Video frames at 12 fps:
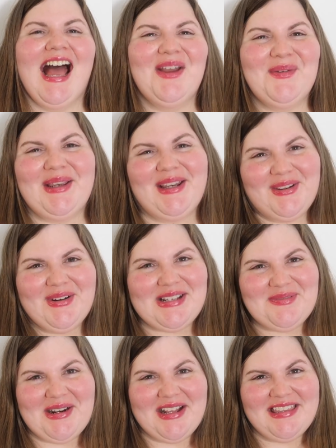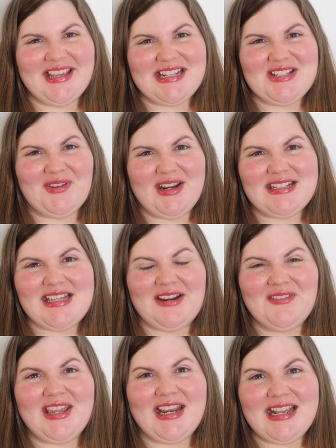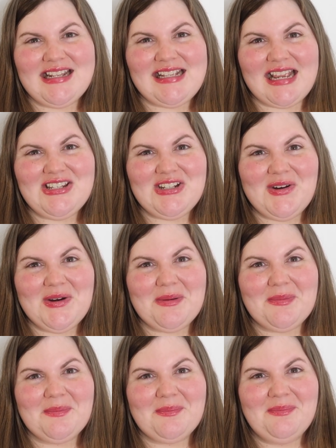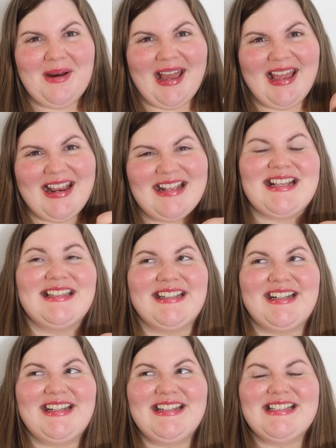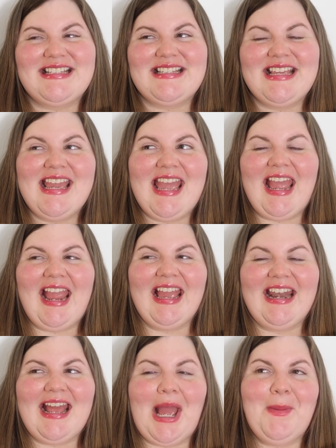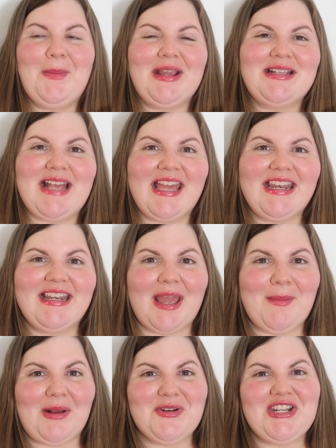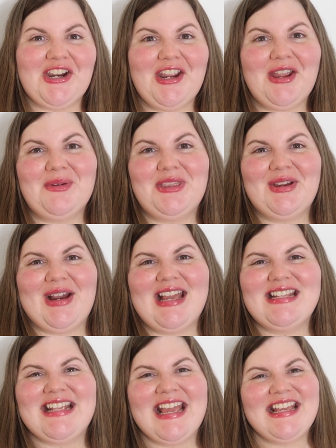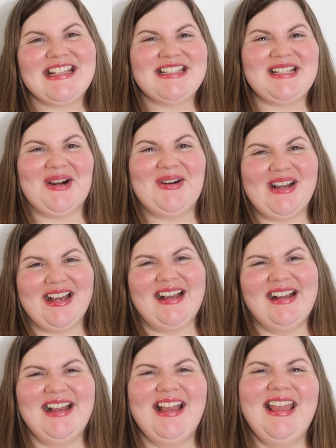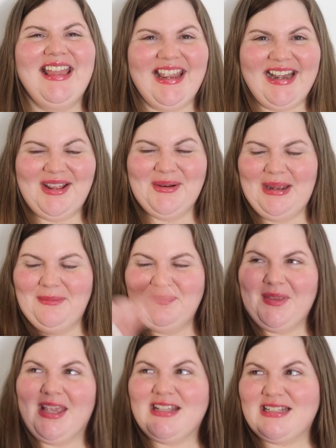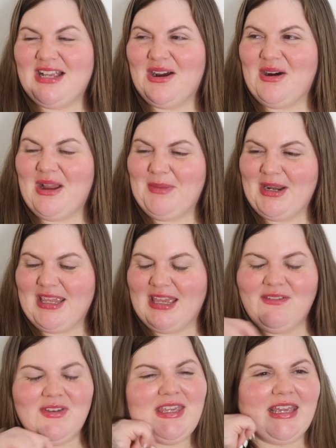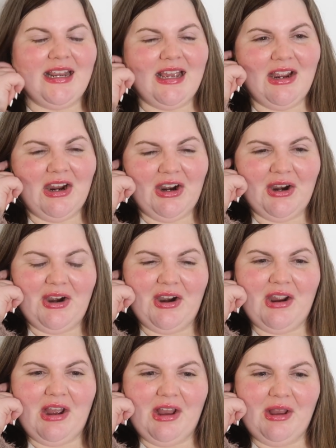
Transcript: I mean, you guys might not think it's funny. It's kind of like an inside joke, but it's hilarious, and I'm excited about sharing it with you guys. So anyway, so I'm gonna give Yenna her,